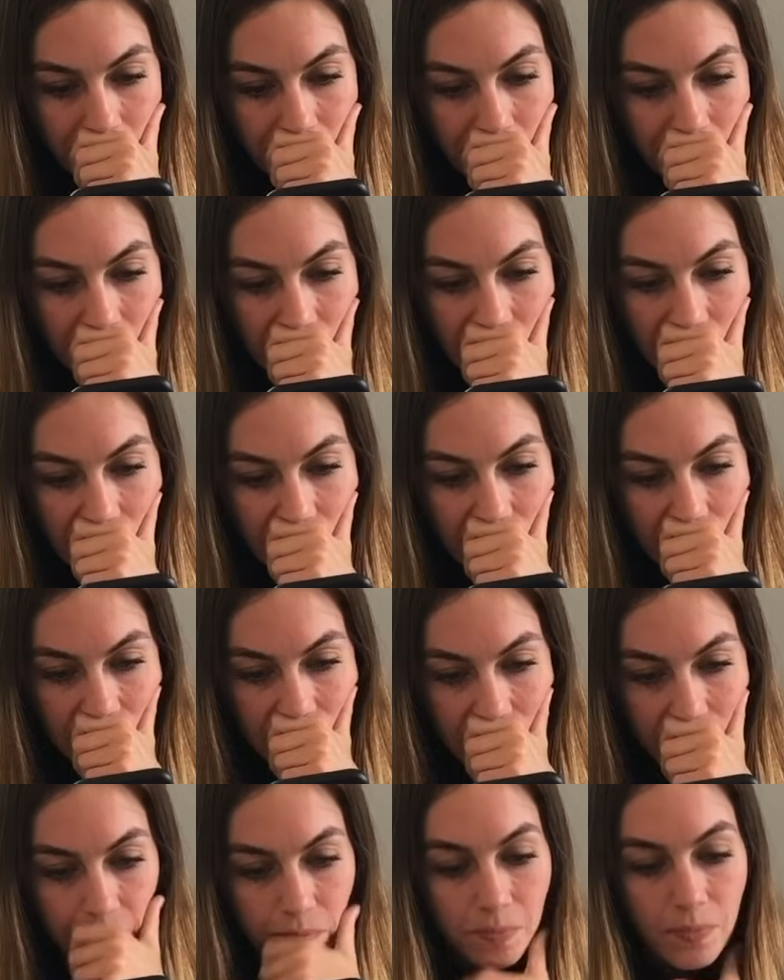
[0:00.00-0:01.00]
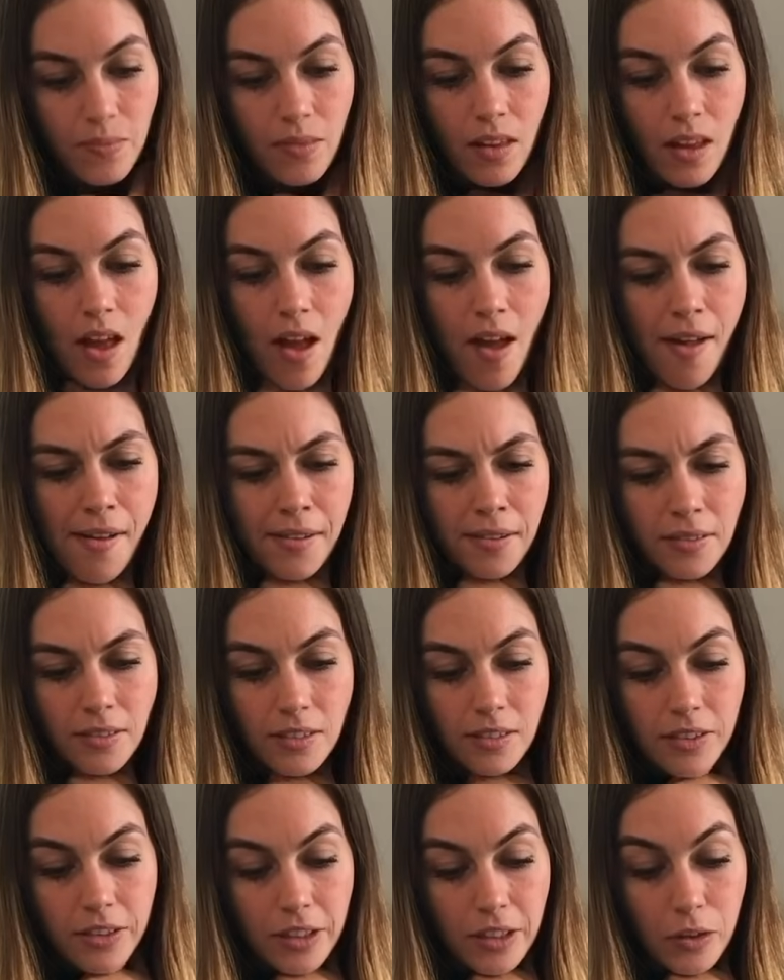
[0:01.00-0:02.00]
Let's see,
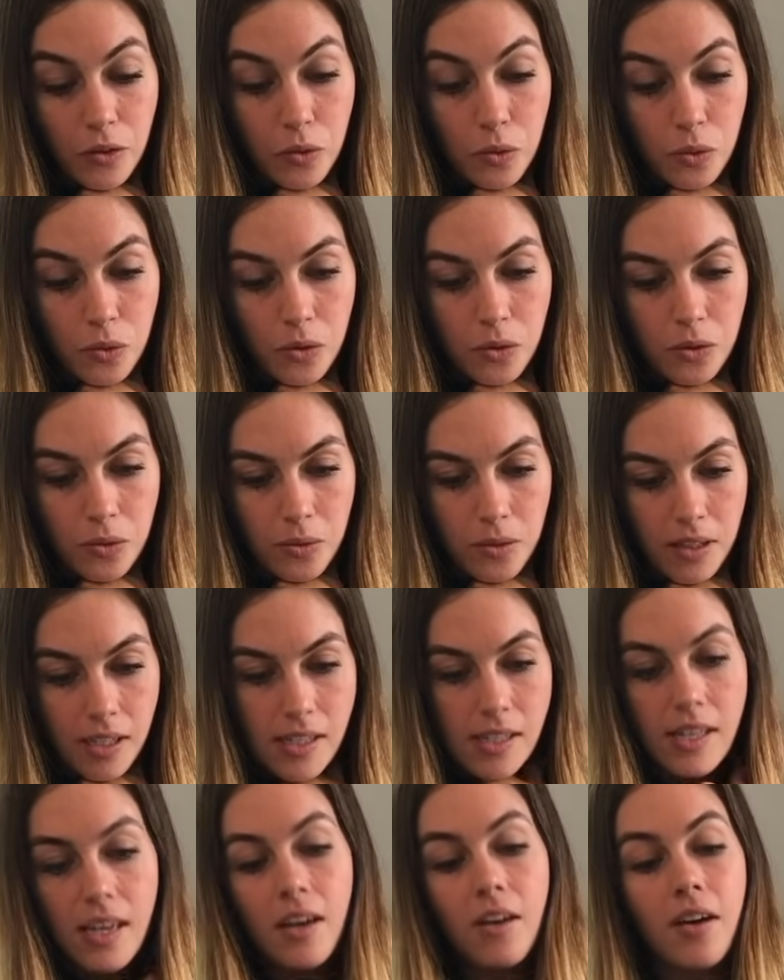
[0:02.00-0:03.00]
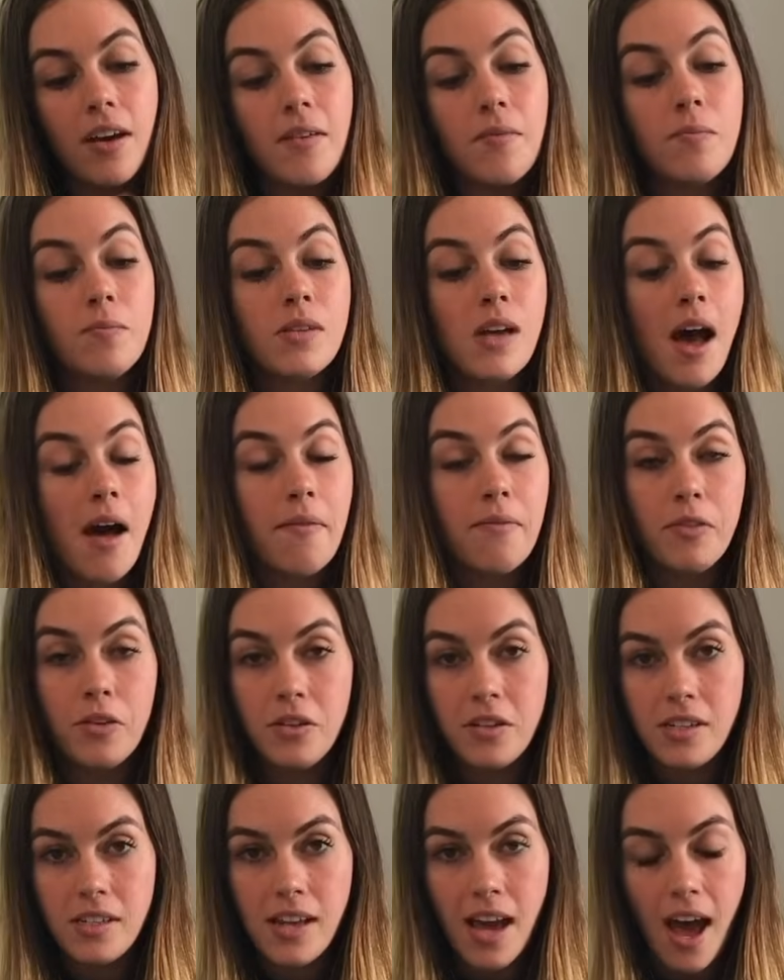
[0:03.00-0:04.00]
on Google, where they say, okay, top
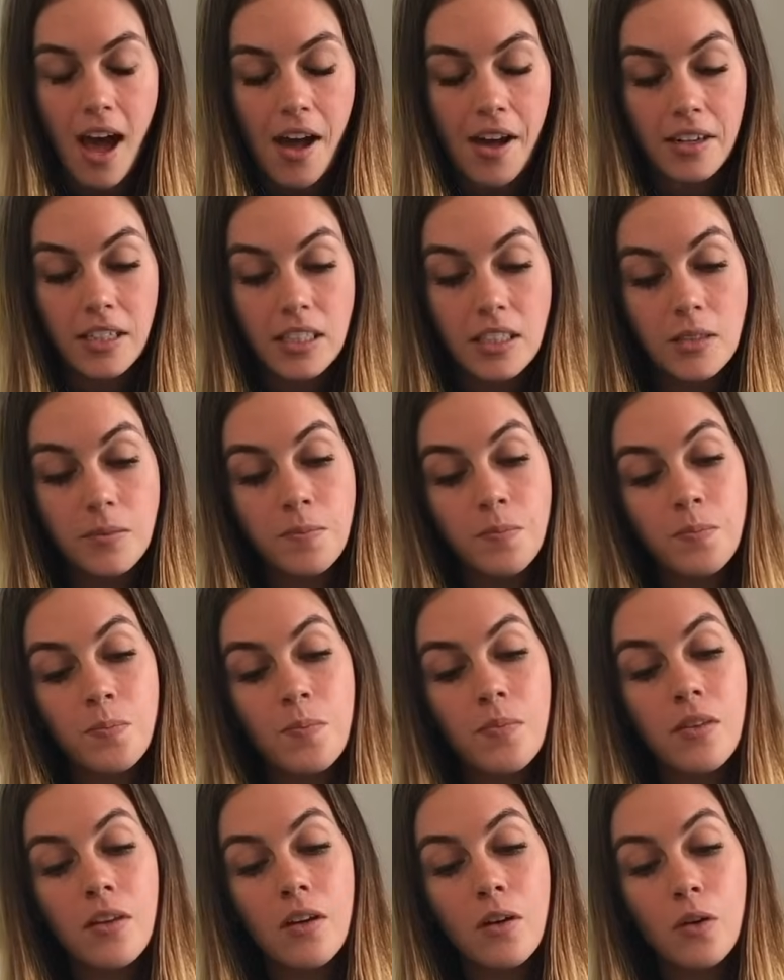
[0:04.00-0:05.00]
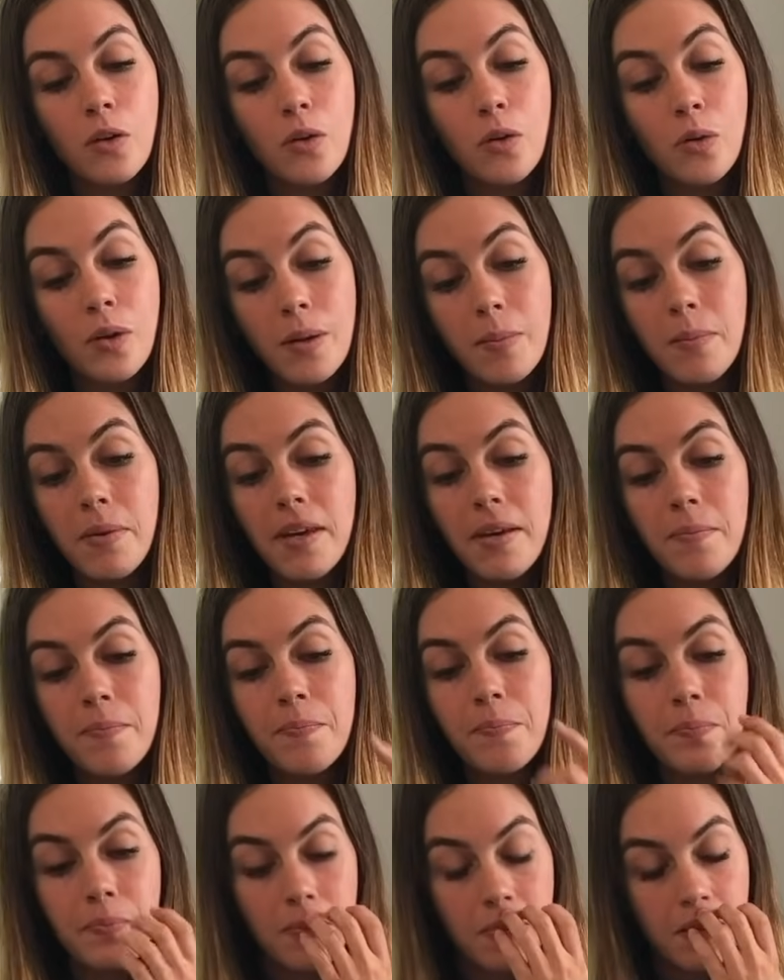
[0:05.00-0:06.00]
voted tags, creepy,
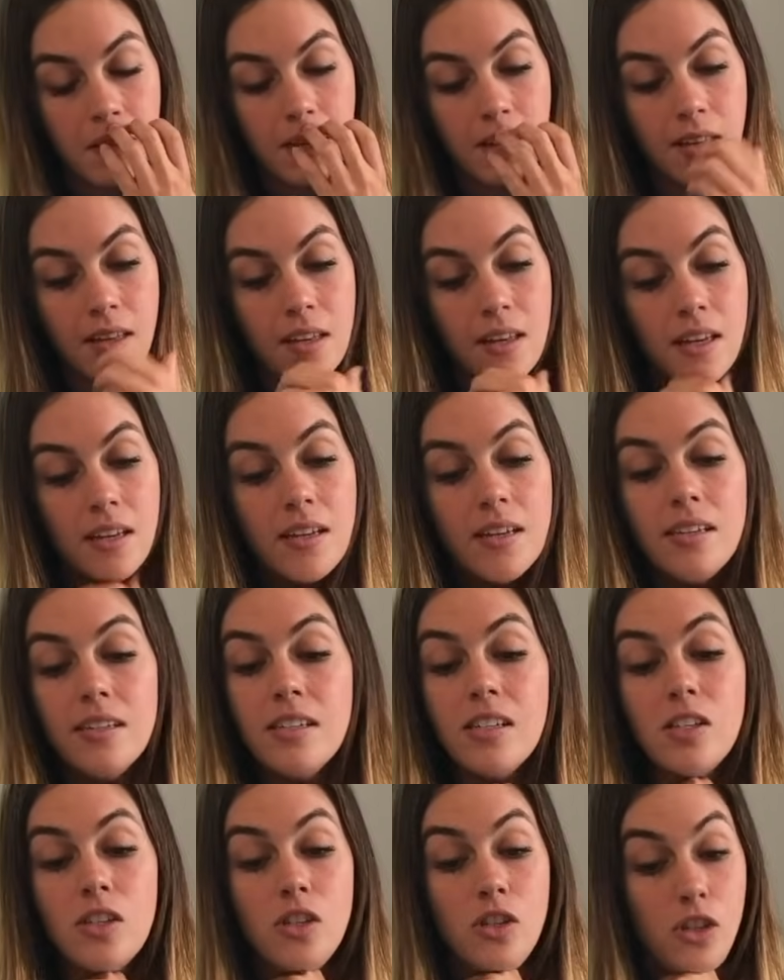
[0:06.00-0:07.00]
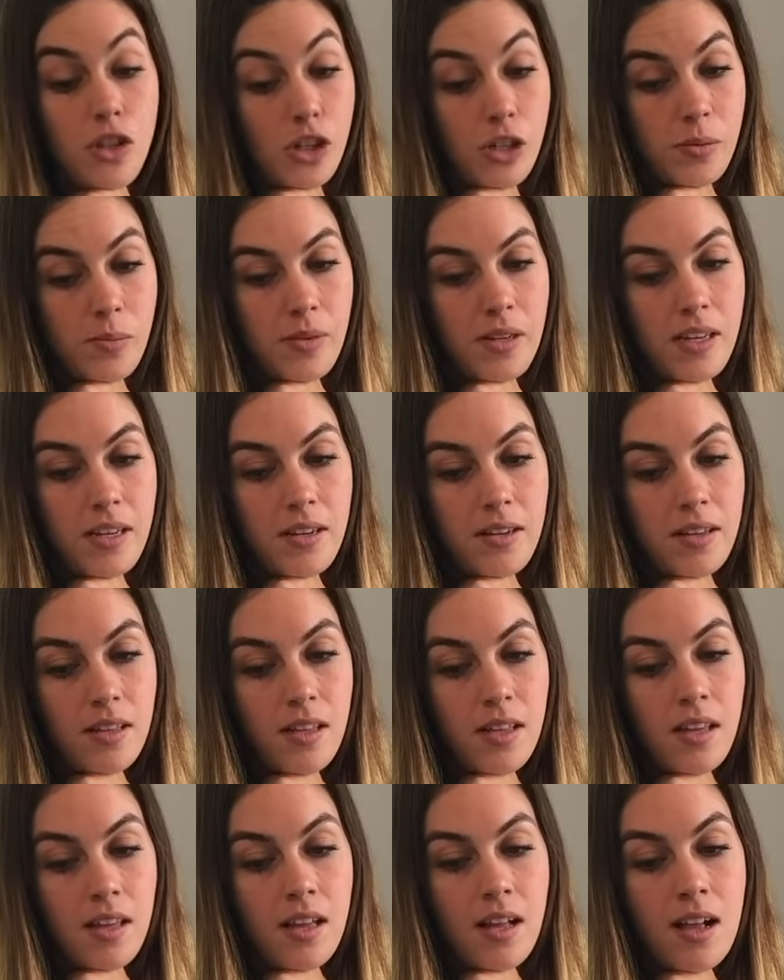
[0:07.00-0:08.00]
disturbing,
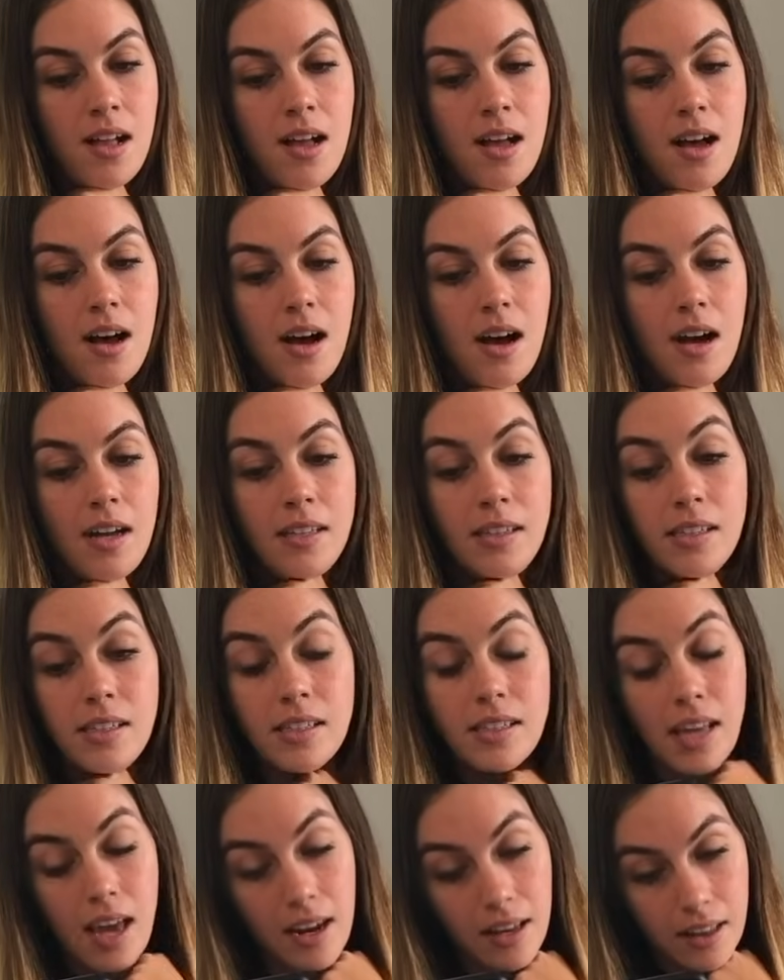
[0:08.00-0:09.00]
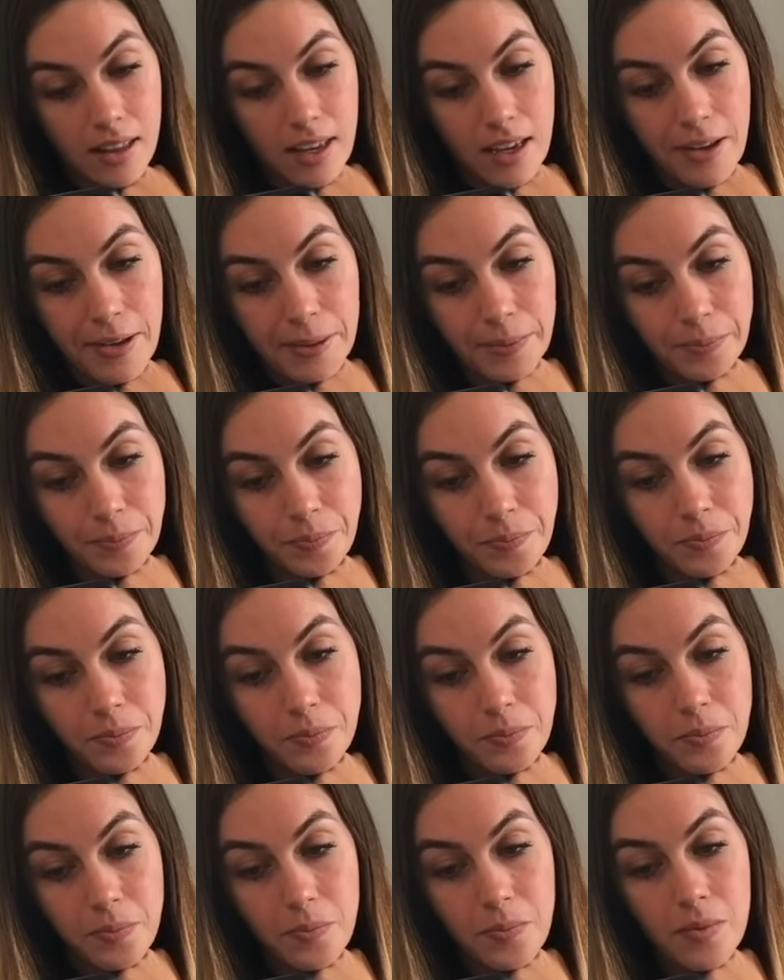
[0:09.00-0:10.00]
unsettling,
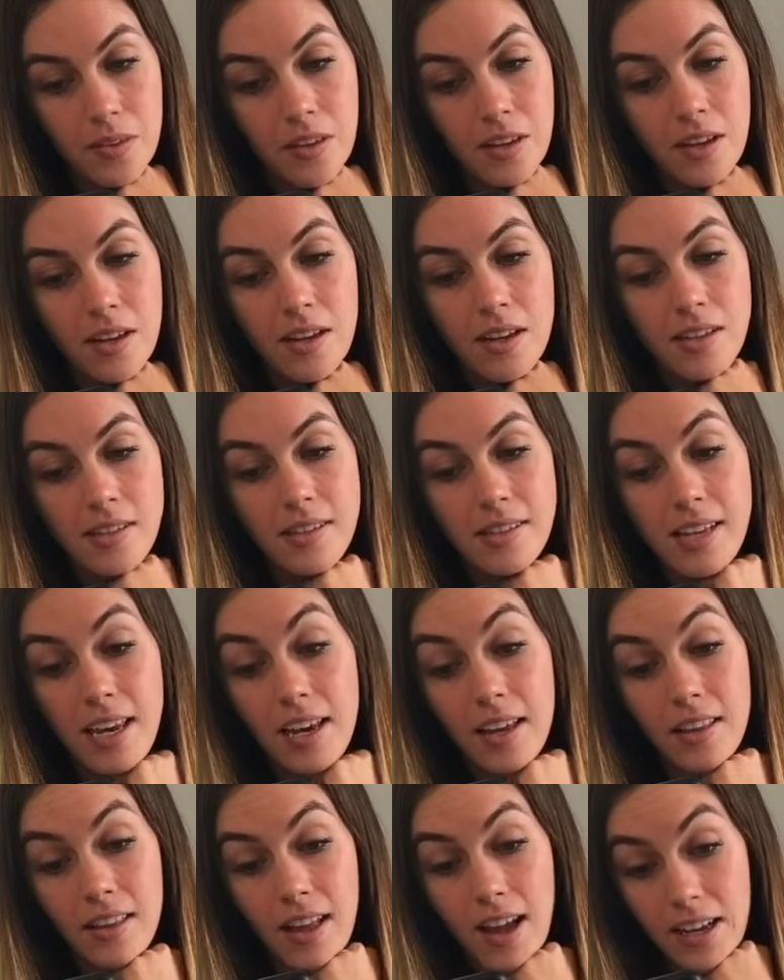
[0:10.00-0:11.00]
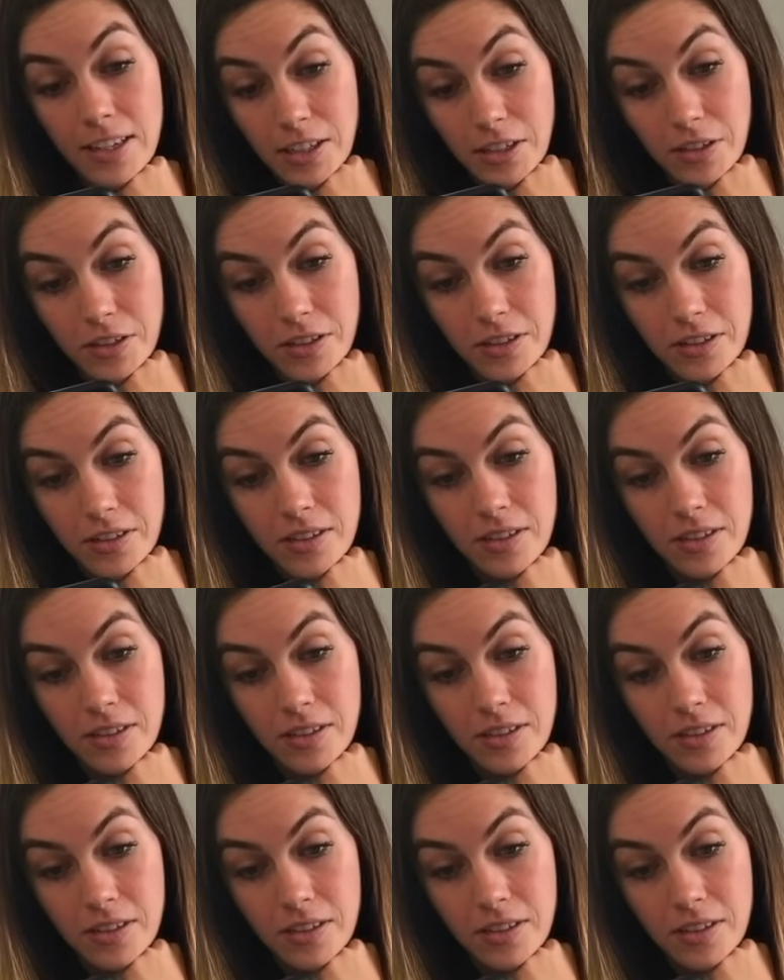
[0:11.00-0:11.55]
psychological,